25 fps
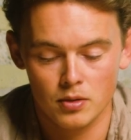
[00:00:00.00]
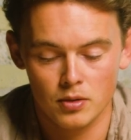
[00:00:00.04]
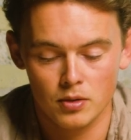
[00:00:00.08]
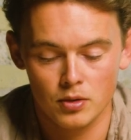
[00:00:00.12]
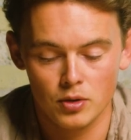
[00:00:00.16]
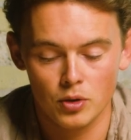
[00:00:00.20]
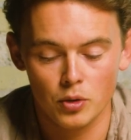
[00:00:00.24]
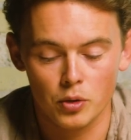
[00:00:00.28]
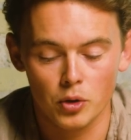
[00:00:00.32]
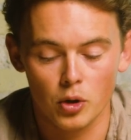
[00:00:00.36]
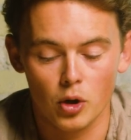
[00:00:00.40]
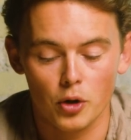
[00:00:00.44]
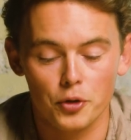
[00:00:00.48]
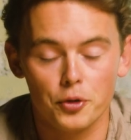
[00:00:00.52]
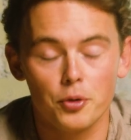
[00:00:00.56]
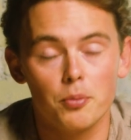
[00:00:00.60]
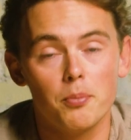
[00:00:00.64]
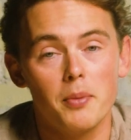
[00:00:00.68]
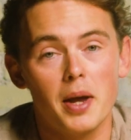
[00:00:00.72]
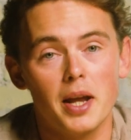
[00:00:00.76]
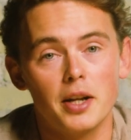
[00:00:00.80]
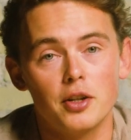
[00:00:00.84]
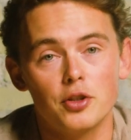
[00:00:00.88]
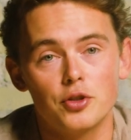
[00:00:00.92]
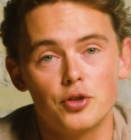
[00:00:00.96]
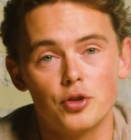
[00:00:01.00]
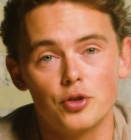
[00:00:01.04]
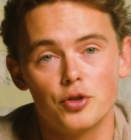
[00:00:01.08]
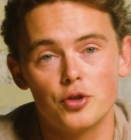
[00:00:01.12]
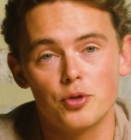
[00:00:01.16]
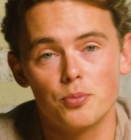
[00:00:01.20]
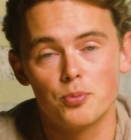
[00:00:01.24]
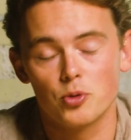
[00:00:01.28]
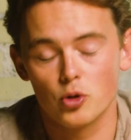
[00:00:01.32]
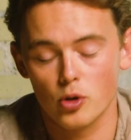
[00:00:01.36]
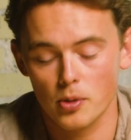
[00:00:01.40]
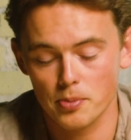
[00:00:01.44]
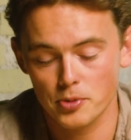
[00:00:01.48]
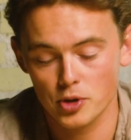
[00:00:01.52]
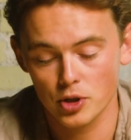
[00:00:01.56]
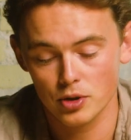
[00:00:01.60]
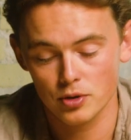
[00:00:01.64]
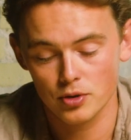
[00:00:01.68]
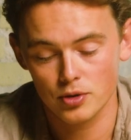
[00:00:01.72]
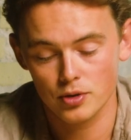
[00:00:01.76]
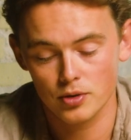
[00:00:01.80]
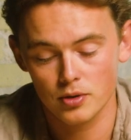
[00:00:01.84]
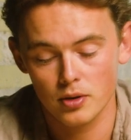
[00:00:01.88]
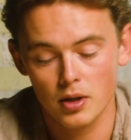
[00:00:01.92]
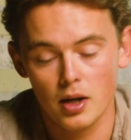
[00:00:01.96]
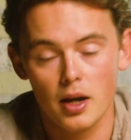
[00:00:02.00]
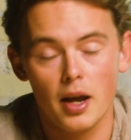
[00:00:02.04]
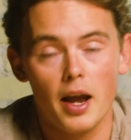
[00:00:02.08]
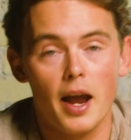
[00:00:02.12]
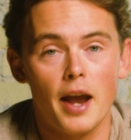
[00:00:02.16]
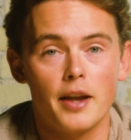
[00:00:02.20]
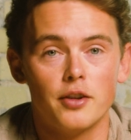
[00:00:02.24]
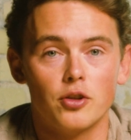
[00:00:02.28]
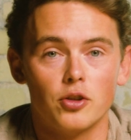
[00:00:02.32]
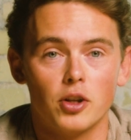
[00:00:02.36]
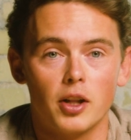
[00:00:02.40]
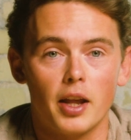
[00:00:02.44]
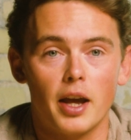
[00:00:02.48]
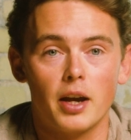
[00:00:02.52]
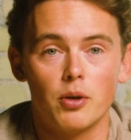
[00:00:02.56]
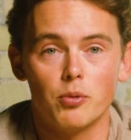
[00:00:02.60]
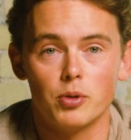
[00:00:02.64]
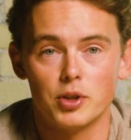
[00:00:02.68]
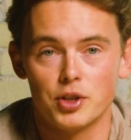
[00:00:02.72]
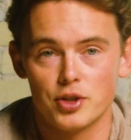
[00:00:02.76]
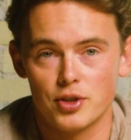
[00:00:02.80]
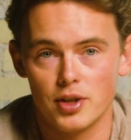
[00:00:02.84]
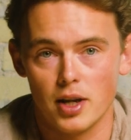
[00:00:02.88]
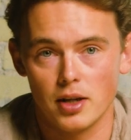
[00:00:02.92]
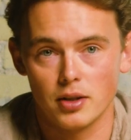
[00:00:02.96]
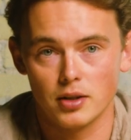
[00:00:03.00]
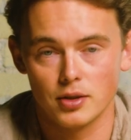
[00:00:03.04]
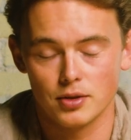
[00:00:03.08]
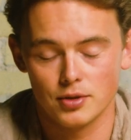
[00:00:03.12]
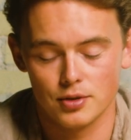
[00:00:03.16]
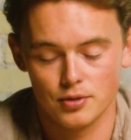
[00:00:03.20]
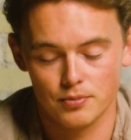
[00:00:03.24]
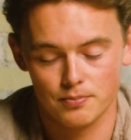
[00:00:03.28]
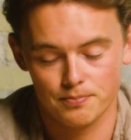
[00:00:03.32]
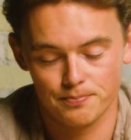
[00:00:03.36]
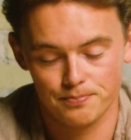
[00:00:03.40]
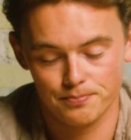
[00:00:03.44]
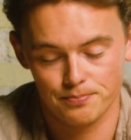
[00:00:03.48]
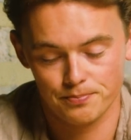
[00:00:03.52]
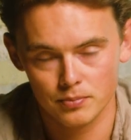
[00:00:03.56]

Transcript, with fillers: You can also manage your subscriptions and your language settings.